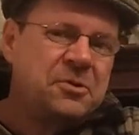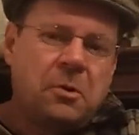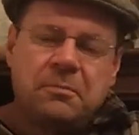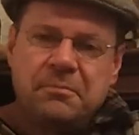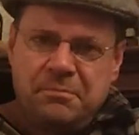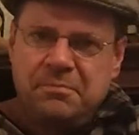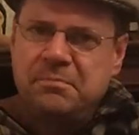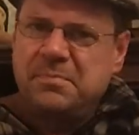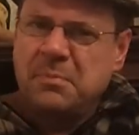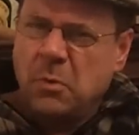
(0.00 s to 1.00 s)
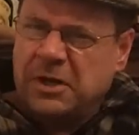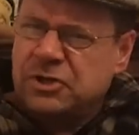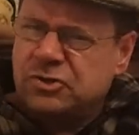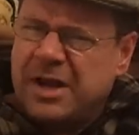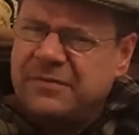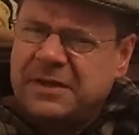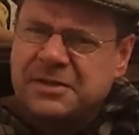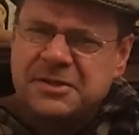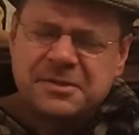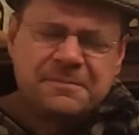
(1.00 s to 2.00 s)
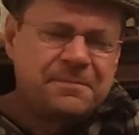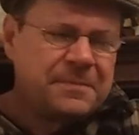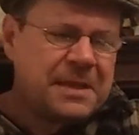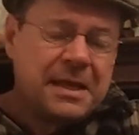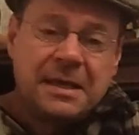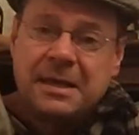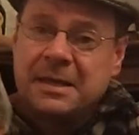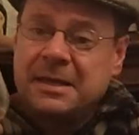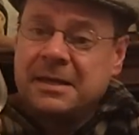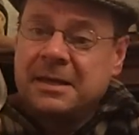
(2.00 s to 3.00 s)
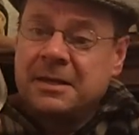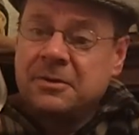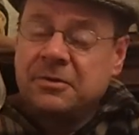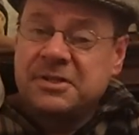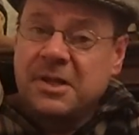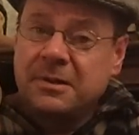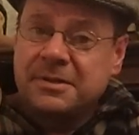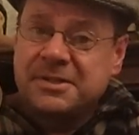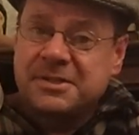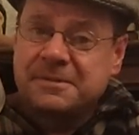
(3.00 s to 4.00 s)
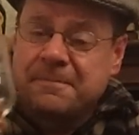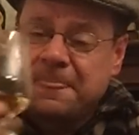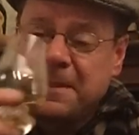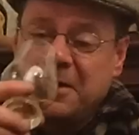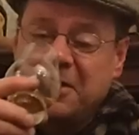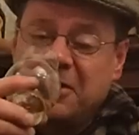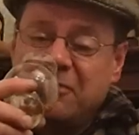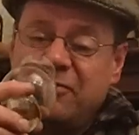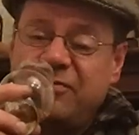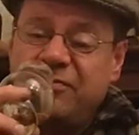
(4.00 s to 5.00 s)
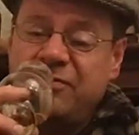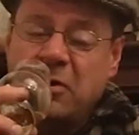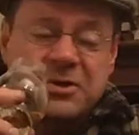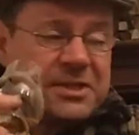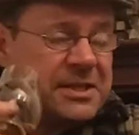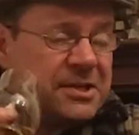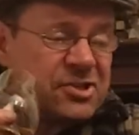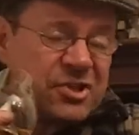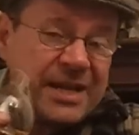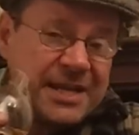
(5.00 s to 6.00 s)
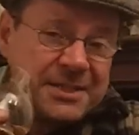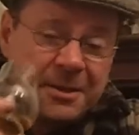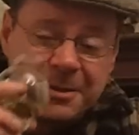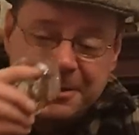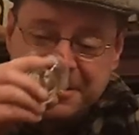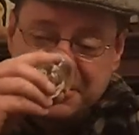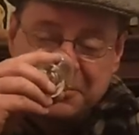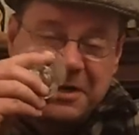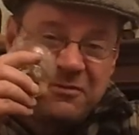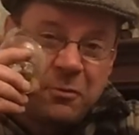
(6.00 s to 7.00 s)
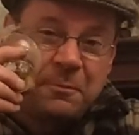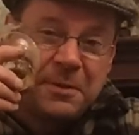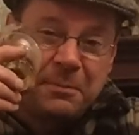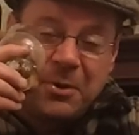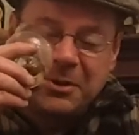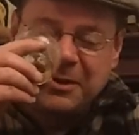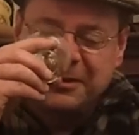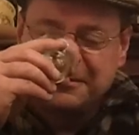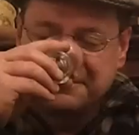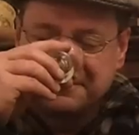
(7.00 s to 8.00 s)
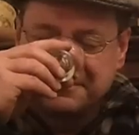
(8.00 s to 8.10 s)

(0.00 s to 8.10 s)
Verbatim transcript: you know, be more extravagant. The results, 40 years later, when I've opened the bottle,